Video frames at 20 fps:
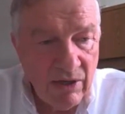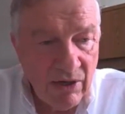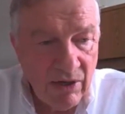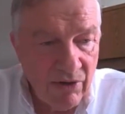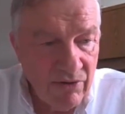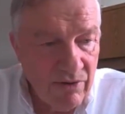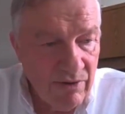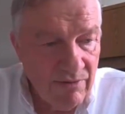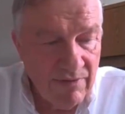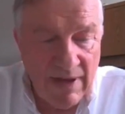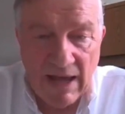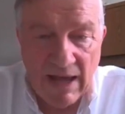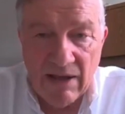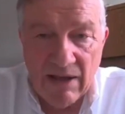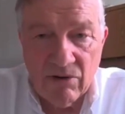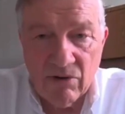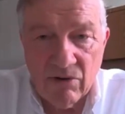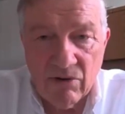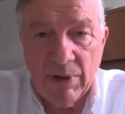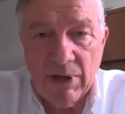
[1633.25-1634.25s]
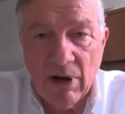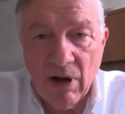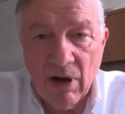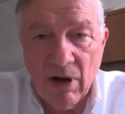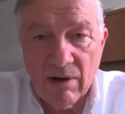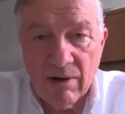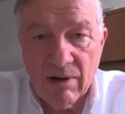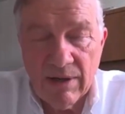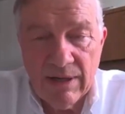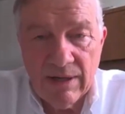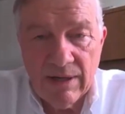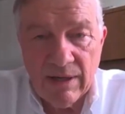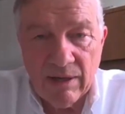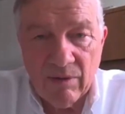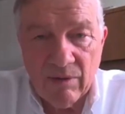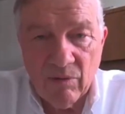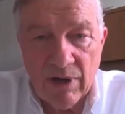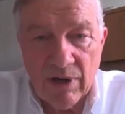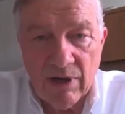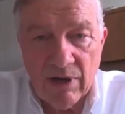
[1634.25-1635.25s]
undervalued we are
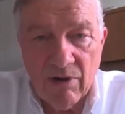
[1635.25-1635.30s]
and what